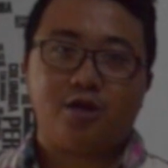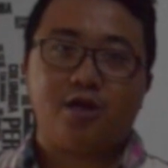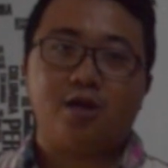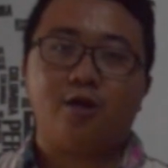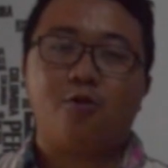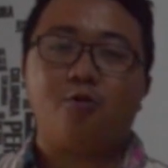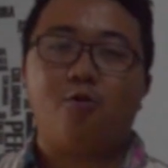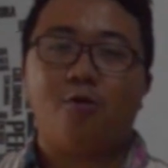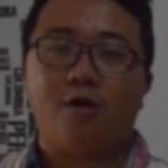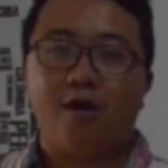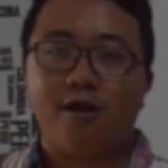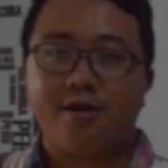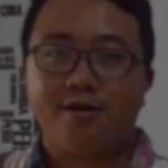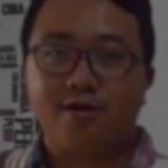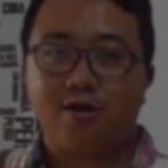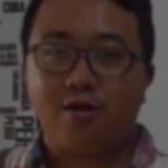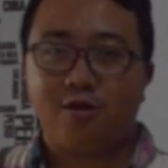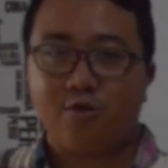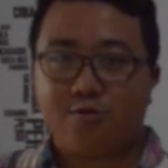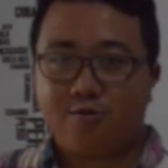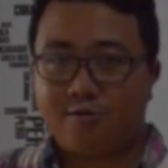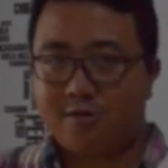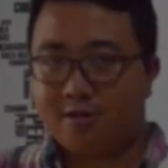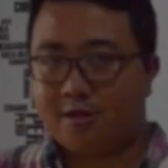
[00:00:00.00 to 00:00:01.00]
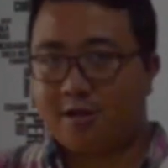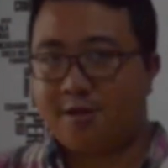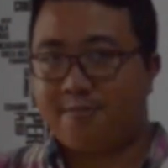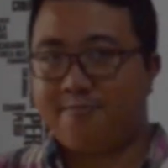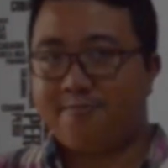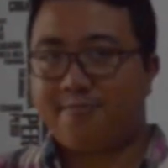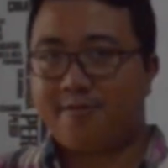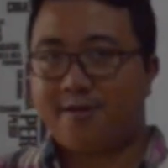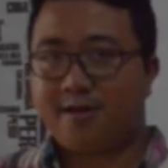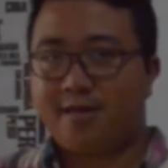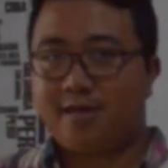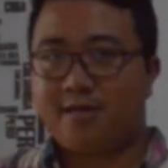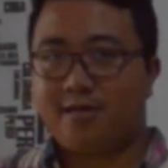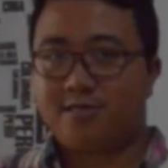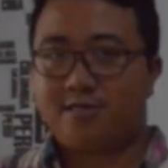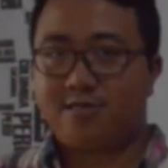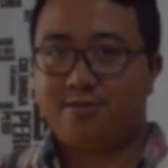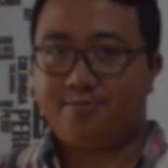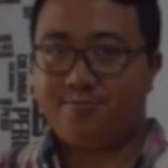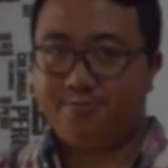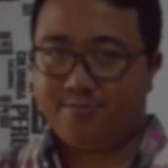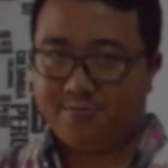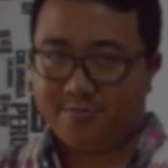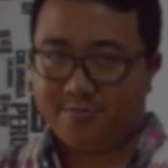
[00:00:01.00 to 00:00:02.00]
can acquire a local company to